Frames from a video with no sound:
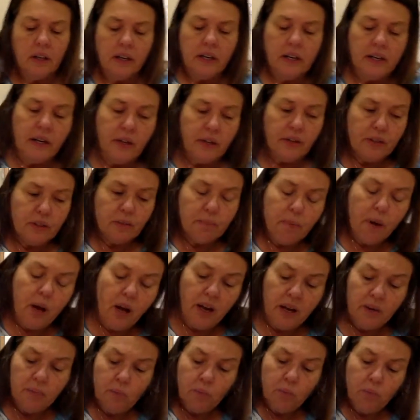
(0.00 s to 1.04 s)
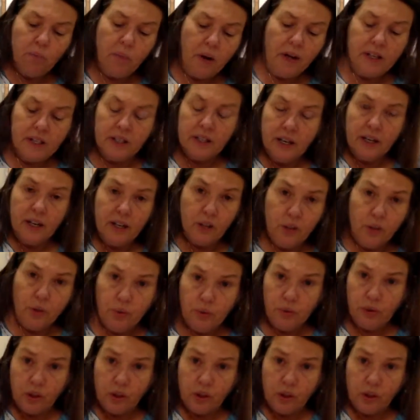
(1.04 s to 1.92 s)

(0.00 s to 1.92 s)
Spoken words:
Now this pot might take you